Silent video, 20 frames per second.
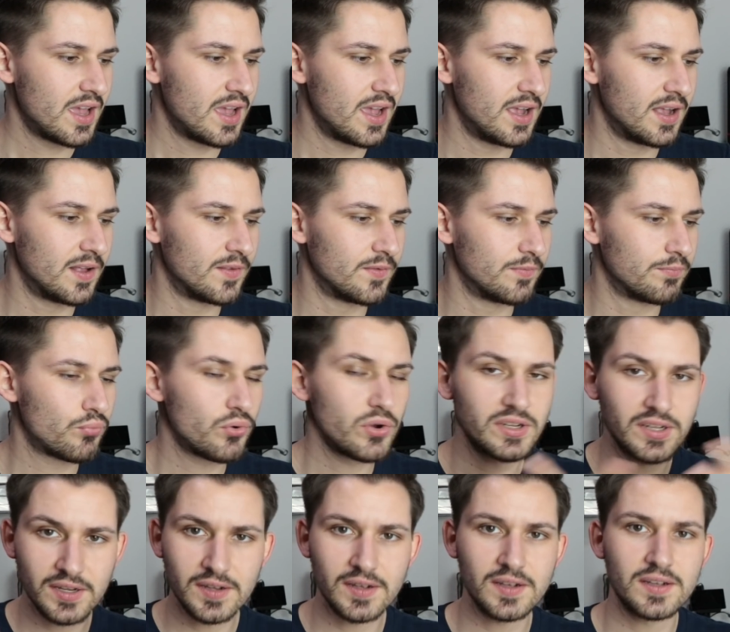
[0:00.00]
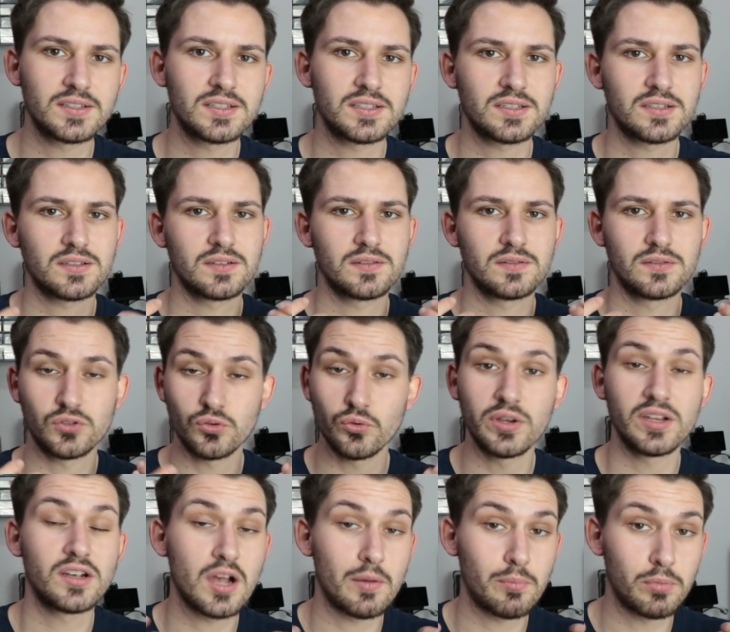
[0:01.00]
and printing it,
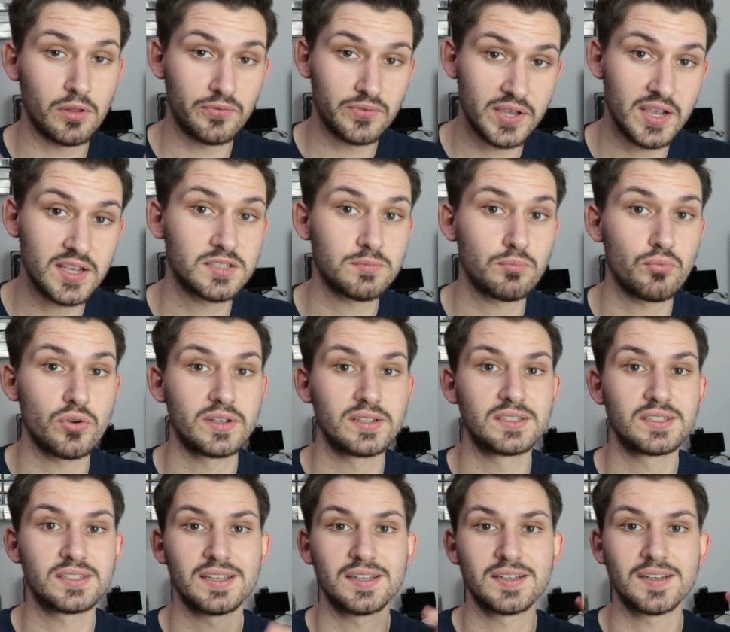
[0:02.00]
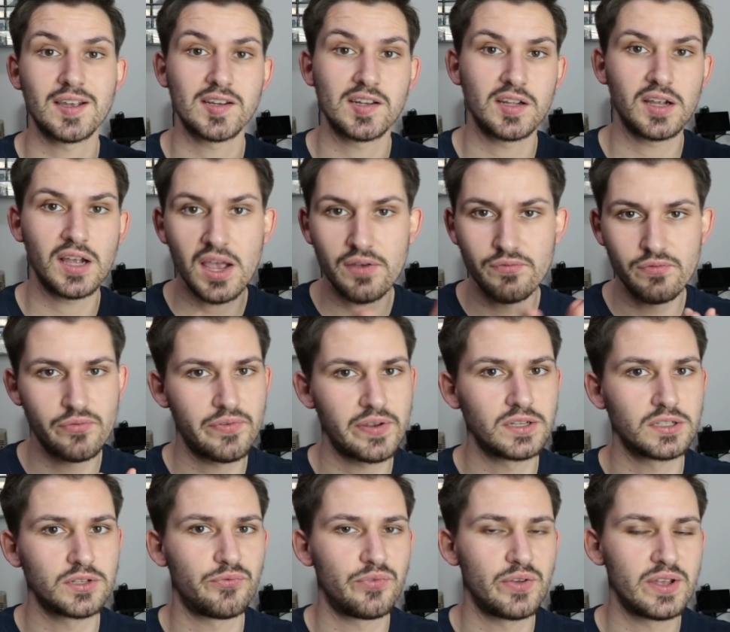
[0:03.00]
doing a couple of test prints, then getting
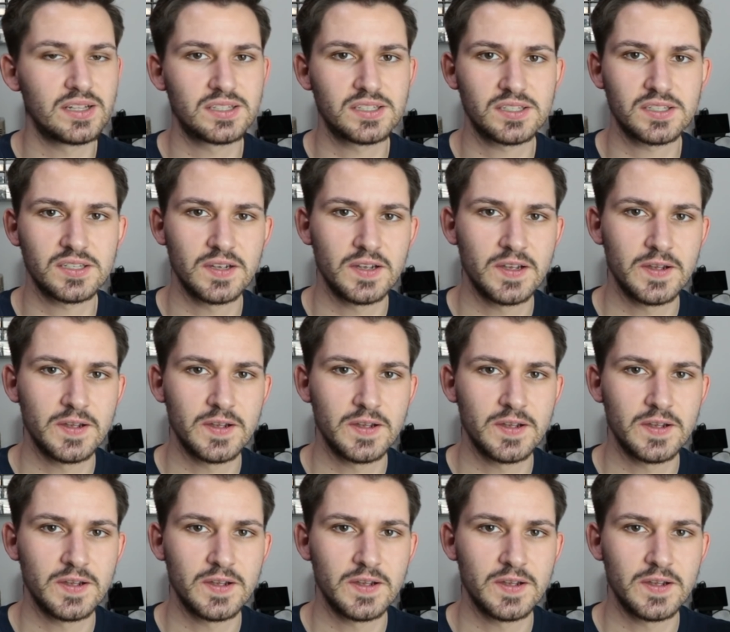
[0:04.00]
everything to fit,